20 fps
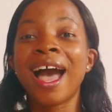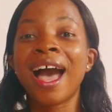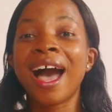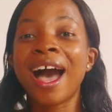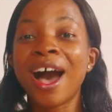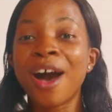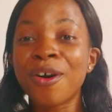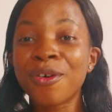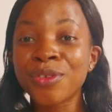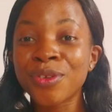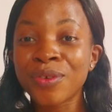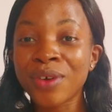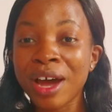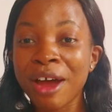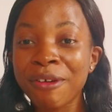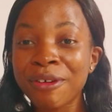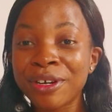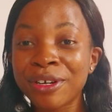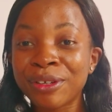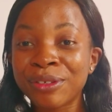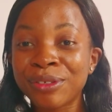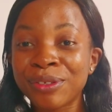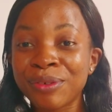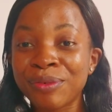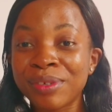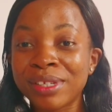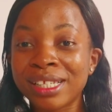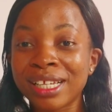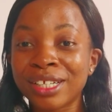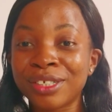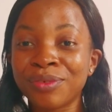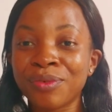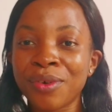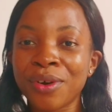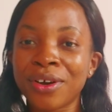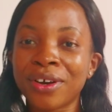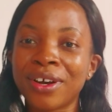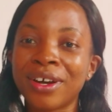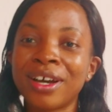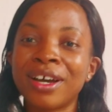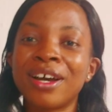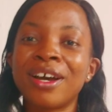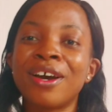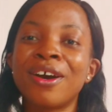how you carried out your research work,